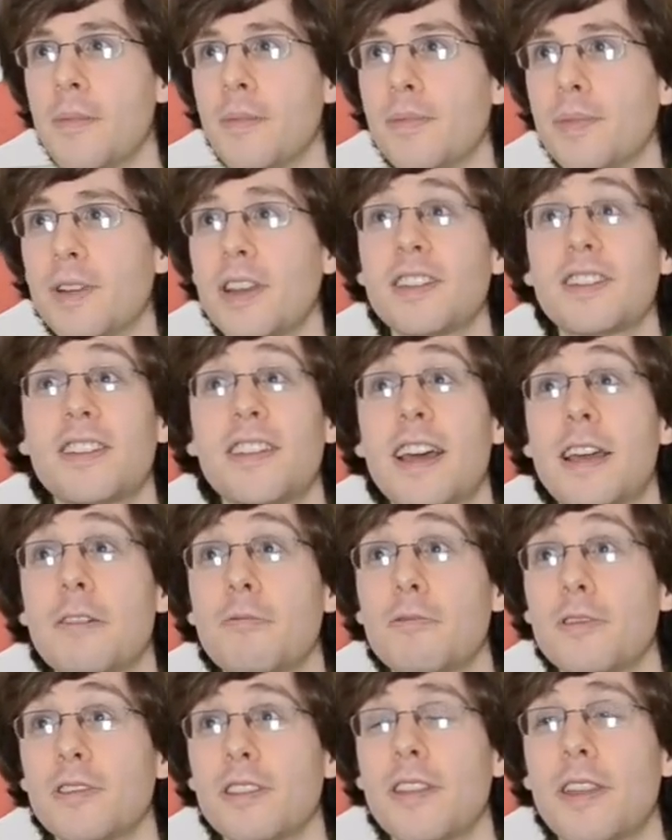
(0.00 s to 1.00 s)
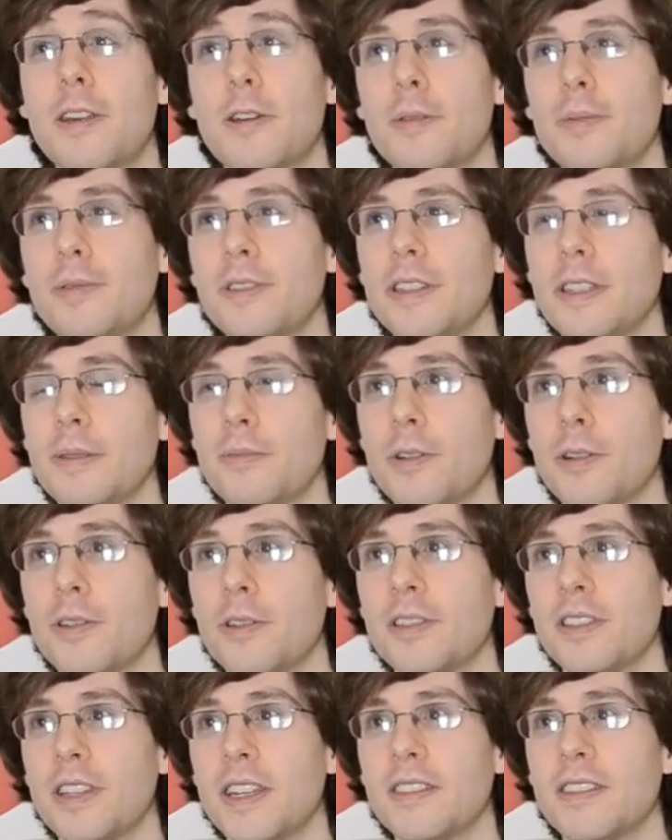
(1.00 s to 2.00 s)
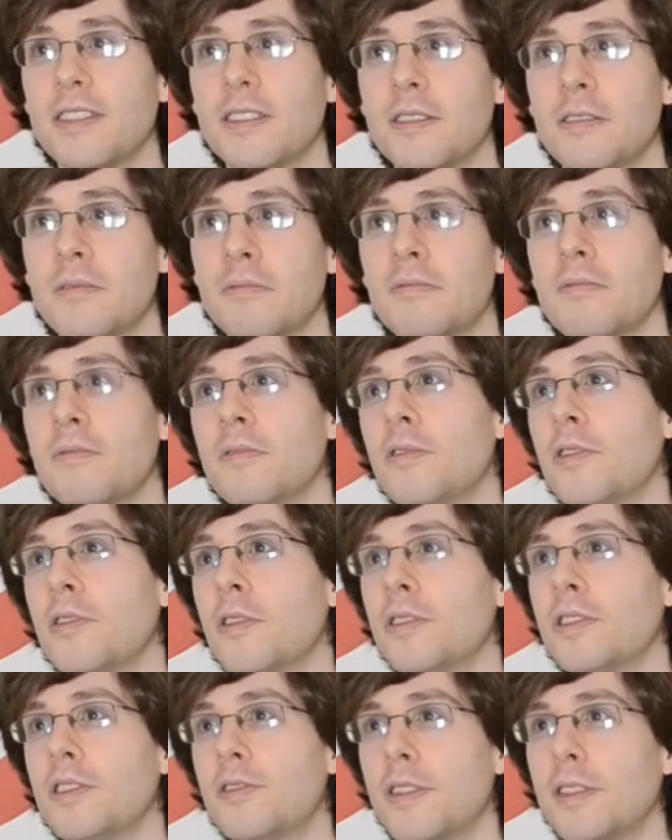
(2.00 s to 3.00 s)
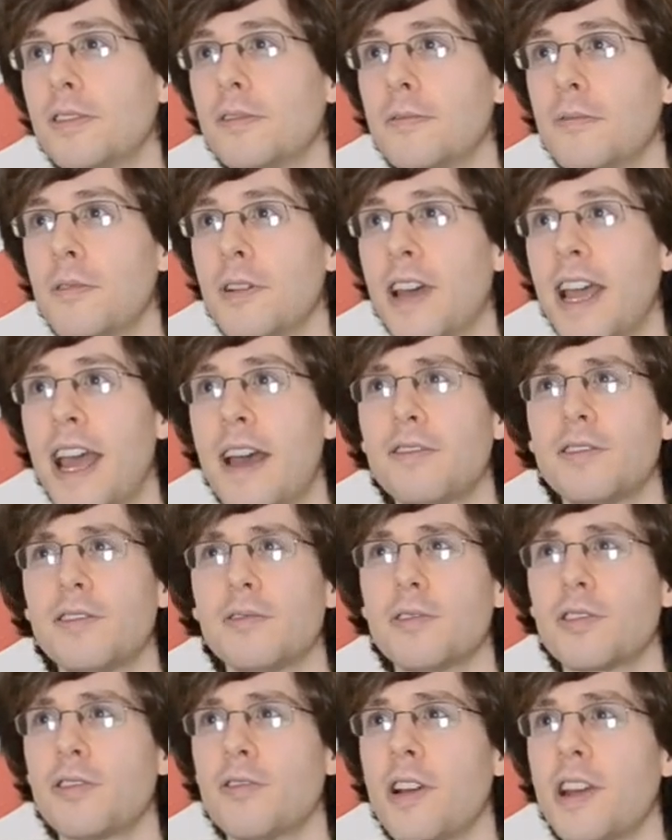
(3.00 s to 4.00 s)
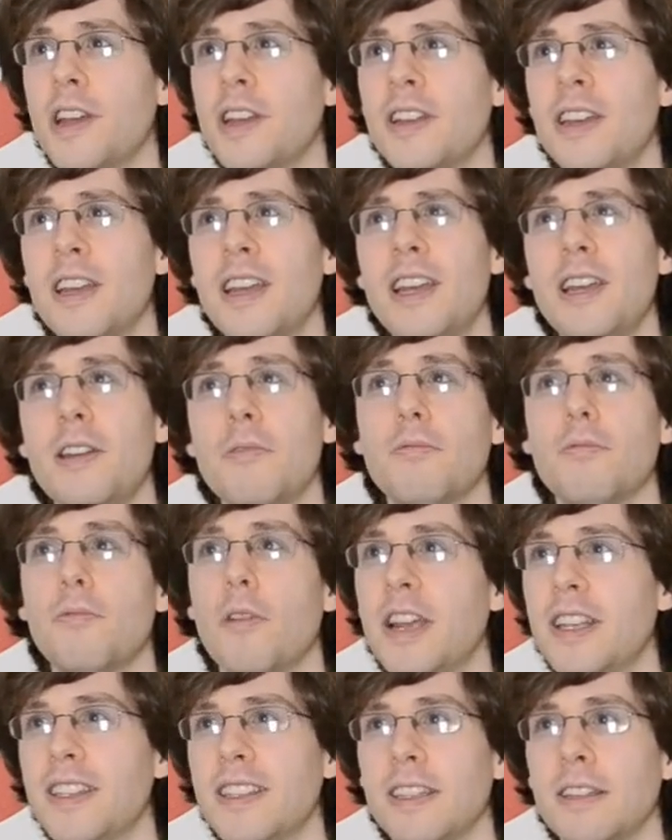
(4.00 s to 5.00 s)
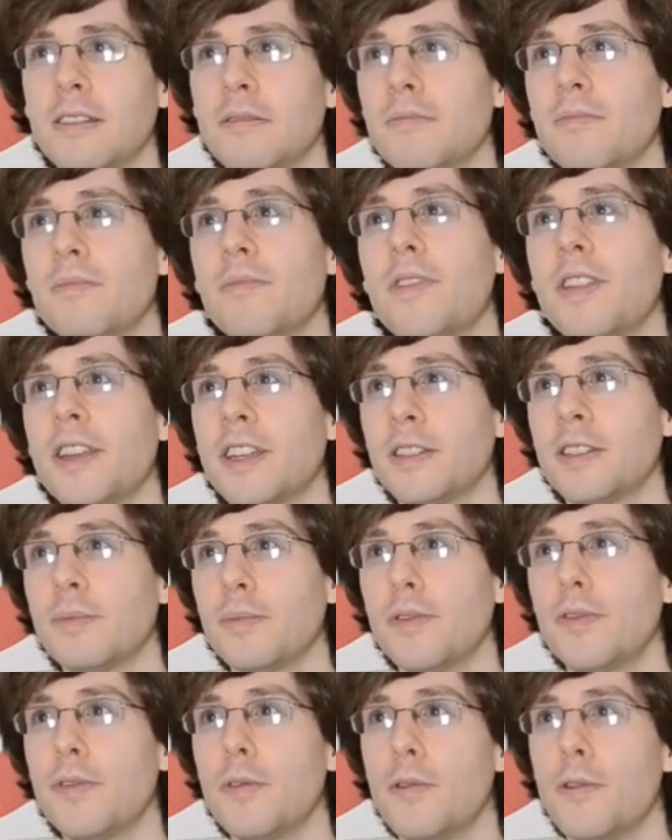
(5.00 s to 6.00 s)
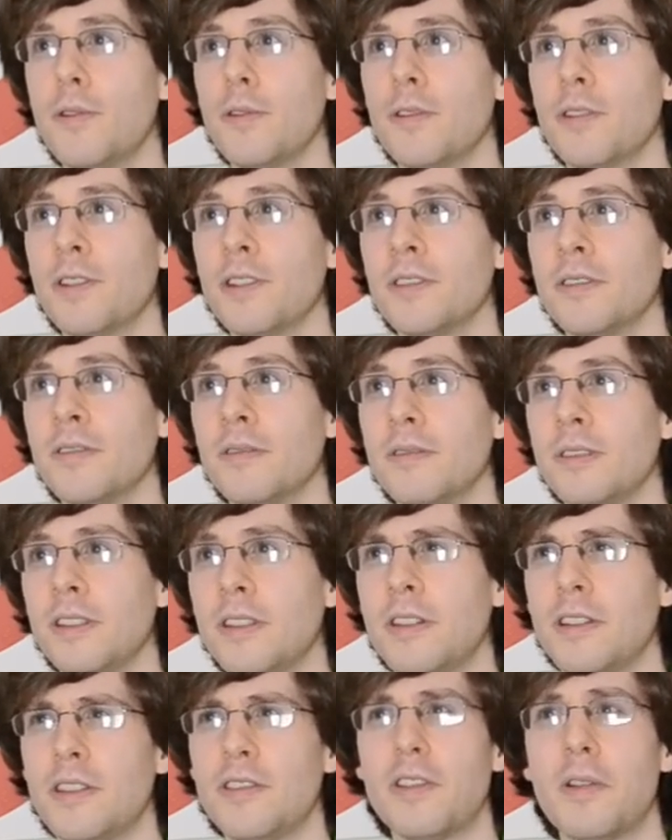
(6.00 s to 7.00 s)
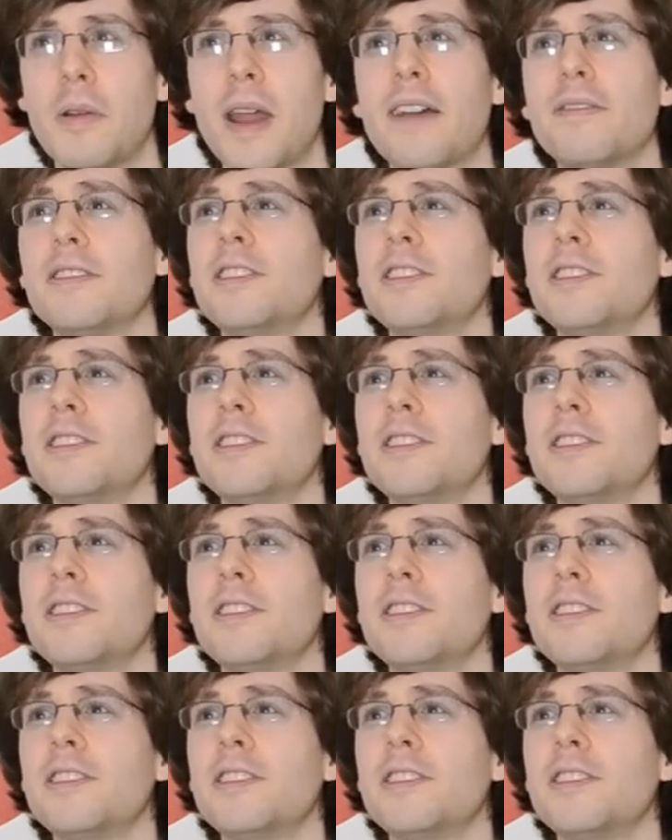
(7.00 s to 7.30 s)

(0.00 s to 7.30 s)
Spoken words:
Because of that, it was a therapeutic process and not a stressful one. I have sort of tried writing things before, and you don't have a